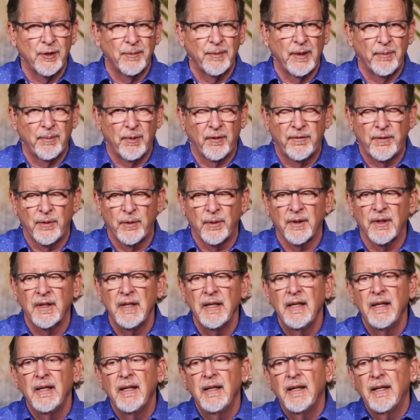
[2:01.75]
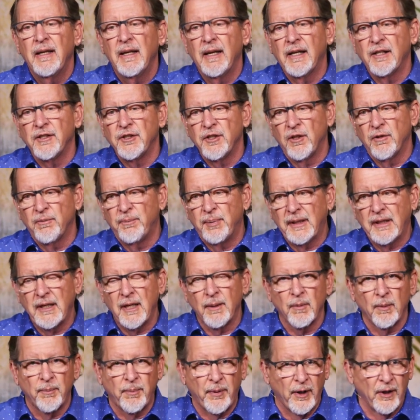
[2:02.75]
me before, and you've
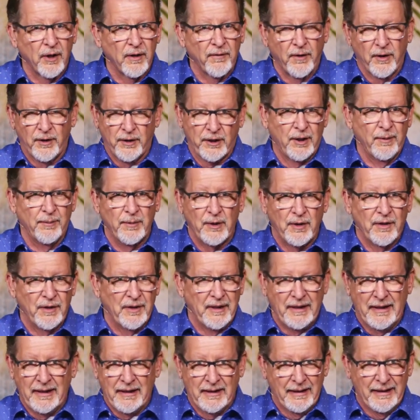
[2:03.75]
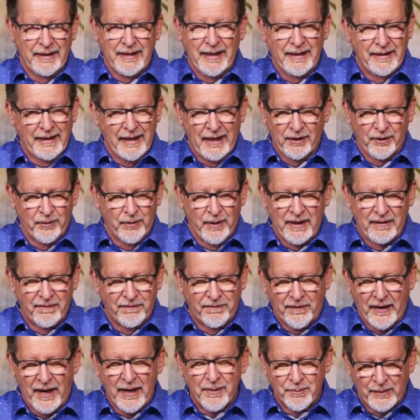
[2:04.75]
become a part of our community. And again, that great
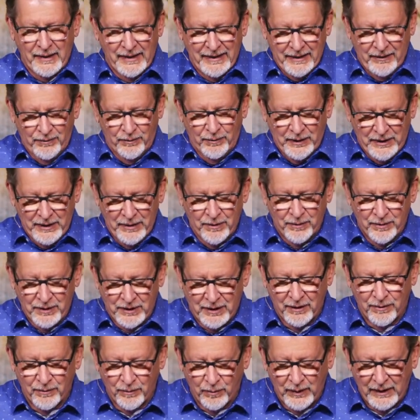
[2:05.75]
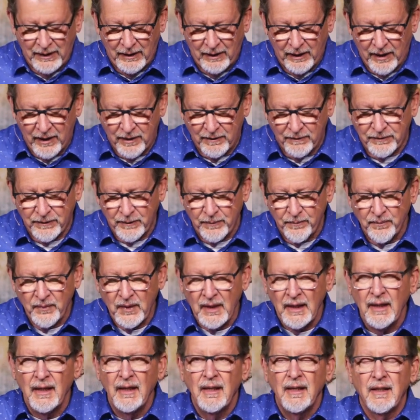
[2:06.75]
family reunion we love.
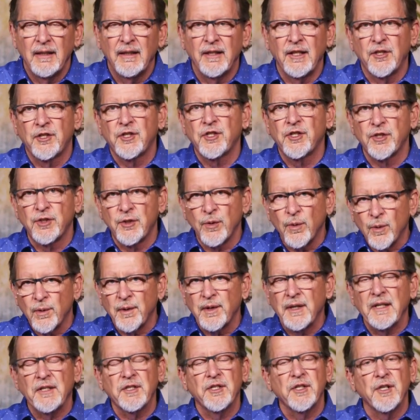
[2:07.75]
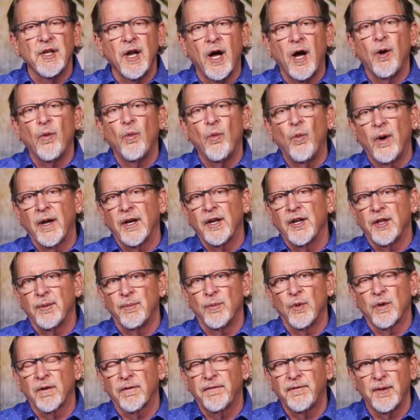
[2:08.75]
This story is not one of the
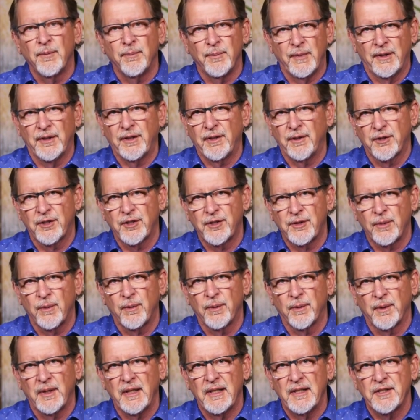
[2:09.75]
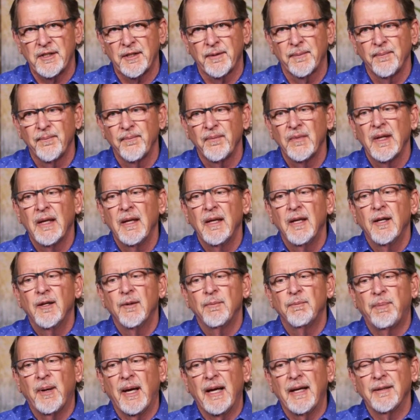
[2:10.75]
more familiar stories,
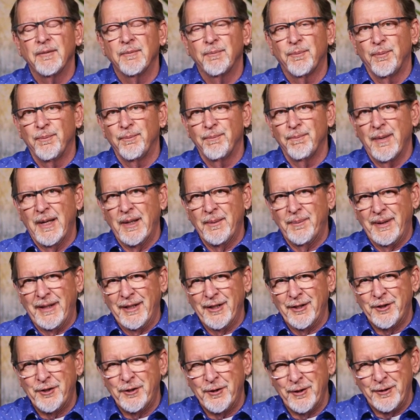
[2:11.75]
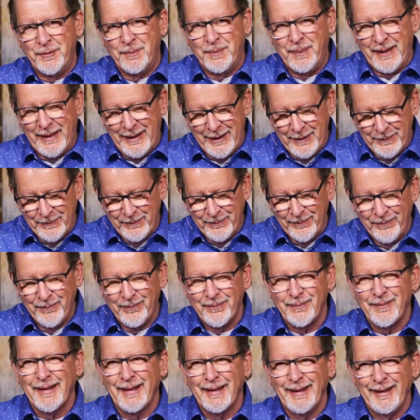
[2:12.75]
but maybe it should be.
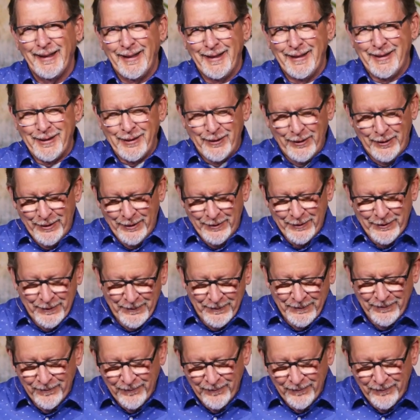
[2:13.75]
Let's look.